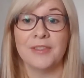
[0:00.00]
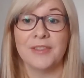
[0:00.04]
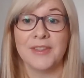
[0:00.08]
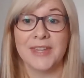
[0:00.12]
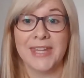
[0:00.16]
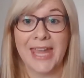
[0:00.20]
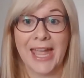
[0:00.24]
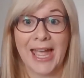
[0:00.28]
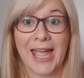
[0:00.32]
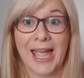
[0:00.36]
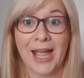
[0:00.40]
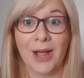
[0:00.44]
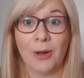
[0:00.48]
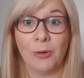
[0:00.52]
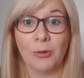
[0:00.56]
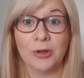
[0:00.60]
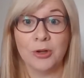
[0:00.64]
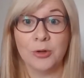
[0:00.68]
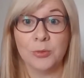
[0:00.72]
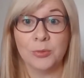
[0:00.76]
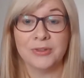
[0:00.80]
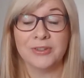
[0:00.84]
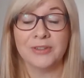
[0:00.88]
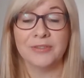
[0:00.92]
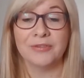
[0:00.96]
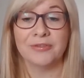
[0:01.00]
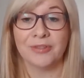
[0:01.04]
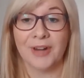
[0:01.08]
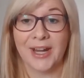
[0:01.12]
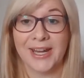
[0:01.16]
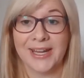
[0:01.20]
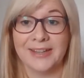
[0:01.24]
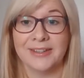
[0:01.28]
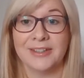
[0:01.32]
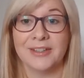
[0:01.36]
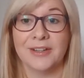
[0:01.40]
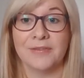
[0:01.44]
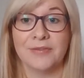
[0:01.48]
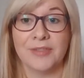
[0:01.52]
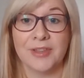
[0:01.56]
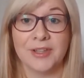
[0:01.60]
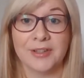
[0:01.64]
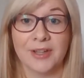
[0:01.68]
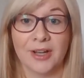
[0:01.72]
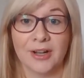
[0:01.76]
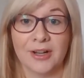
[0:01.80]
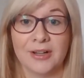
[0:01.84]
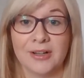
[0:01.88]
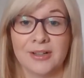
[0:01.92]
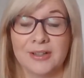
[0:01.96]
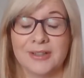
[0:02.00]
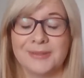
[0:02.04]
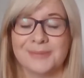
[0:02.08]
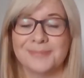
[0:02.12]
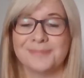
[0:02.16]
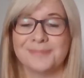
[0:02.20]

The Owl Who Was Afraid of the Dark.